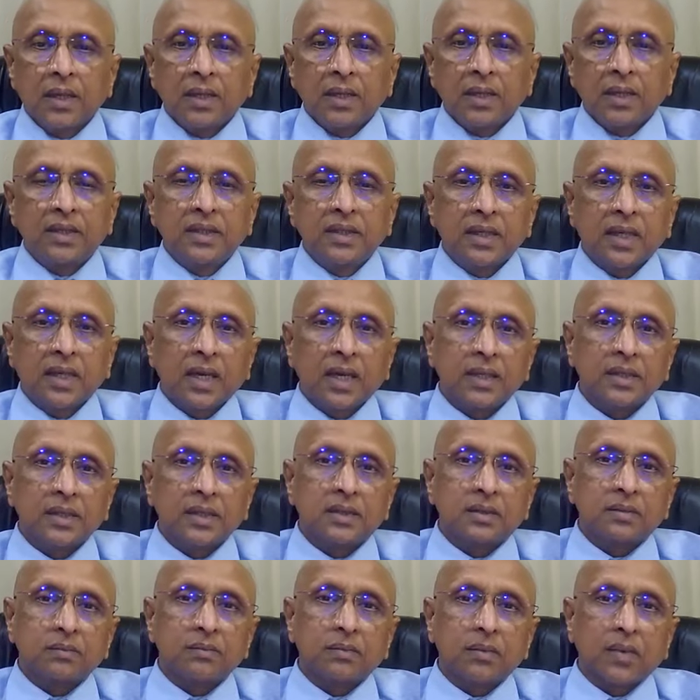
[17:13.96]

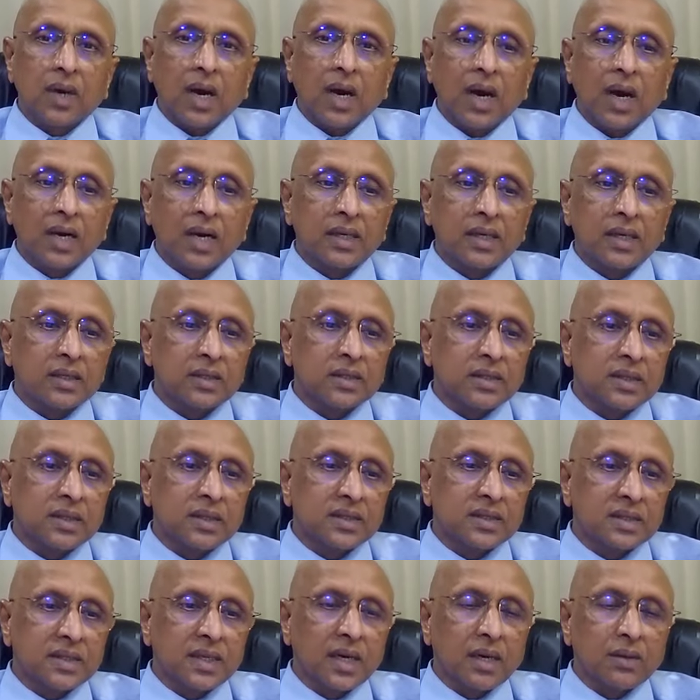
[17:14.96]
Digitalis heart
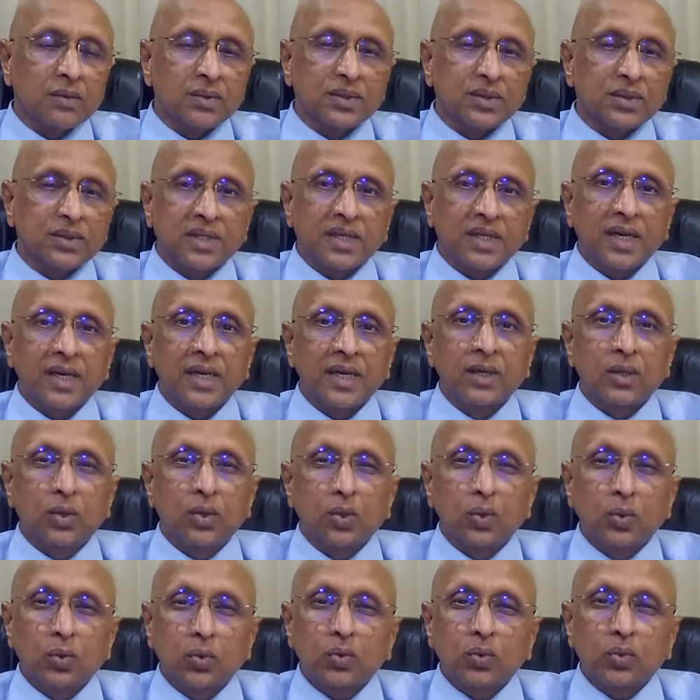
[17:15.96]
doesn't have a strain
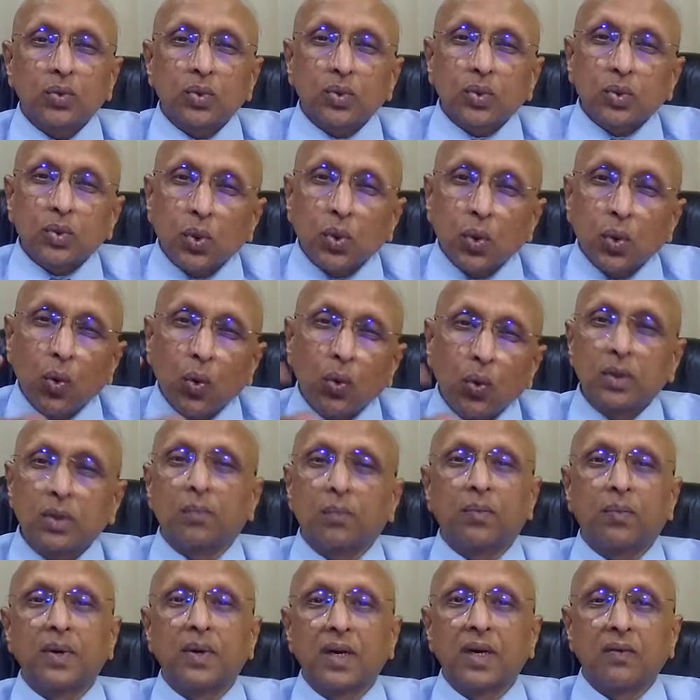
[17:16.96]
to throw
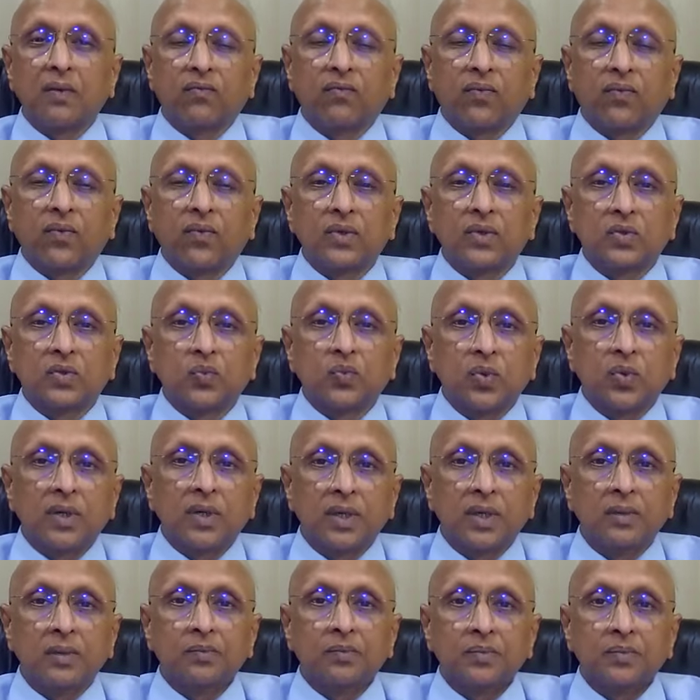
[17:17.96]
the blood
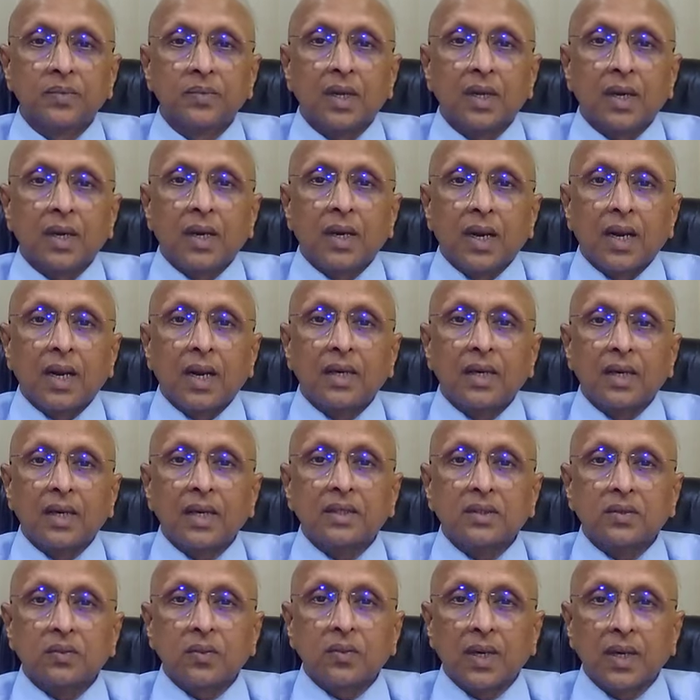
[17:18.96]
forcefully, and
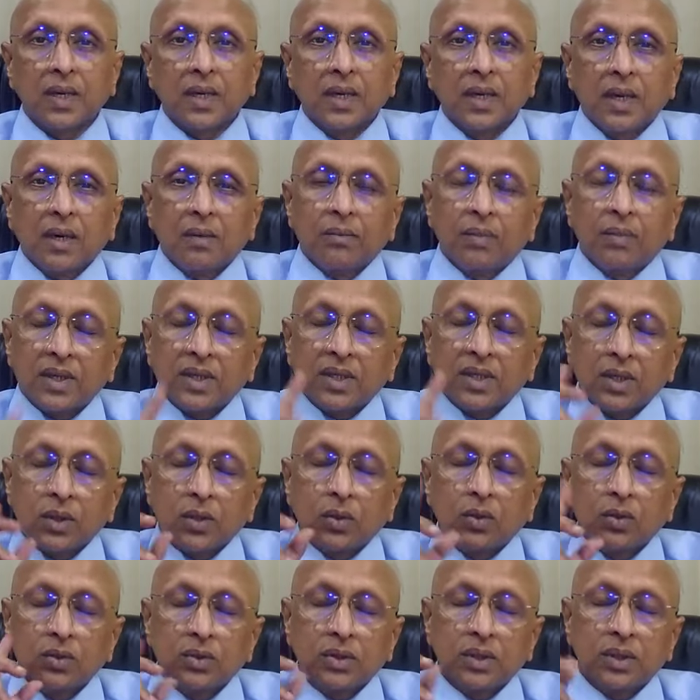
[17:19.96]
that's why
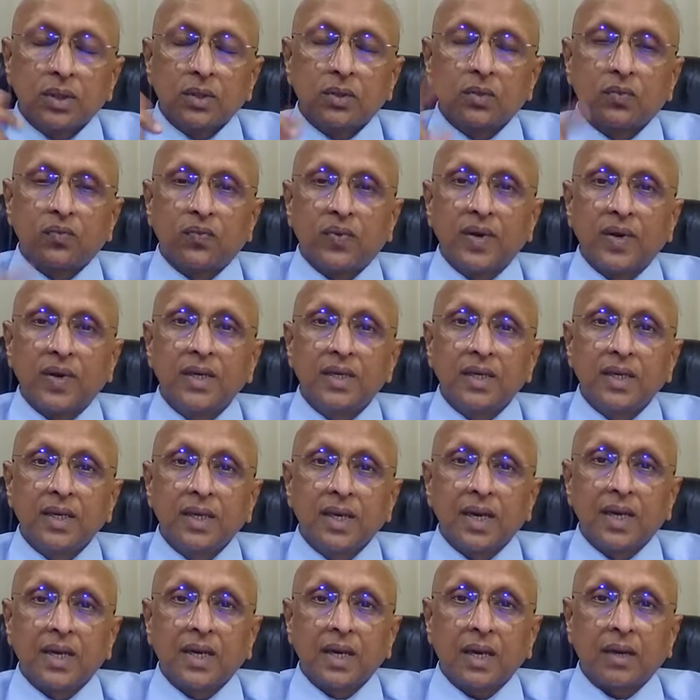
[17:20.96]
patient goes into
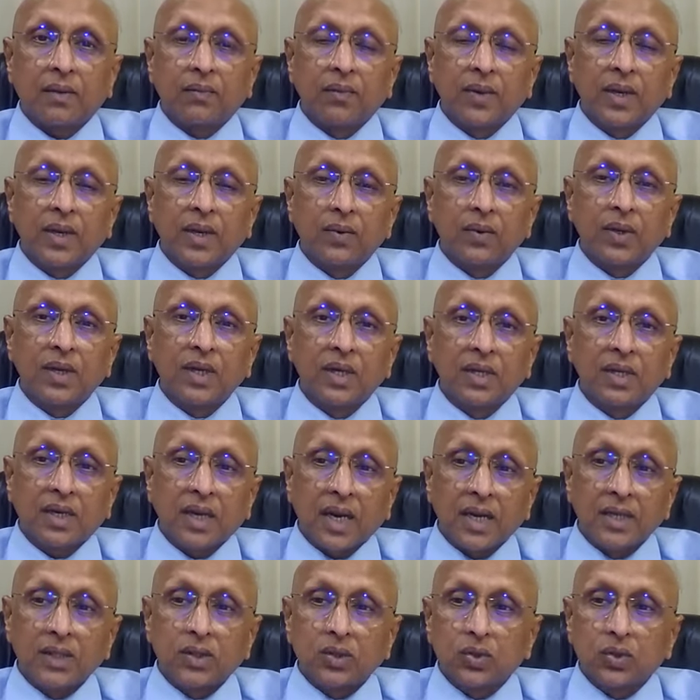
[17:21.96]
fainting attack whenever he
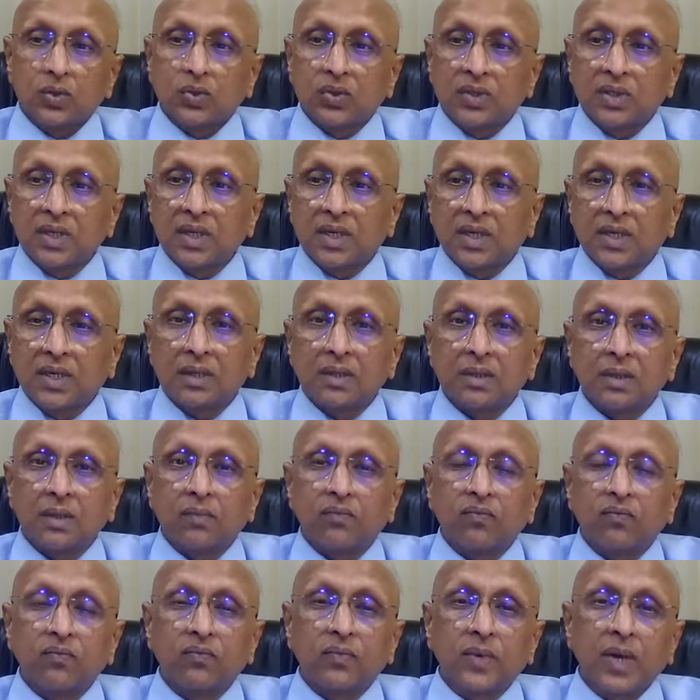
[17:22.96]
tries to sit.
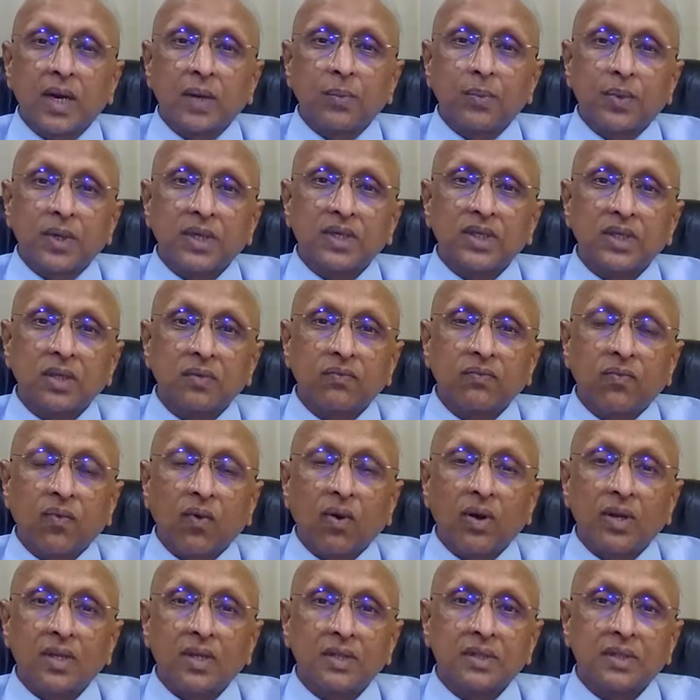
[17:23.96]
The blood pressure
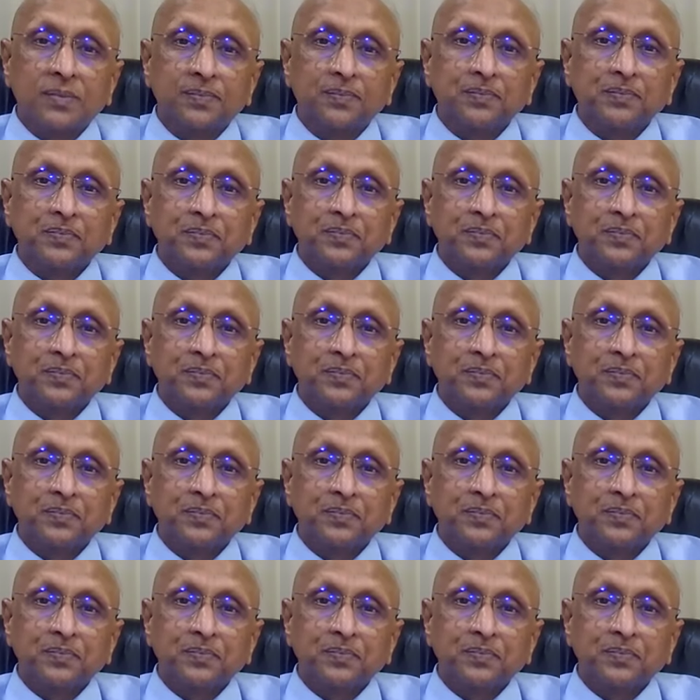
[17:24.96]
falls,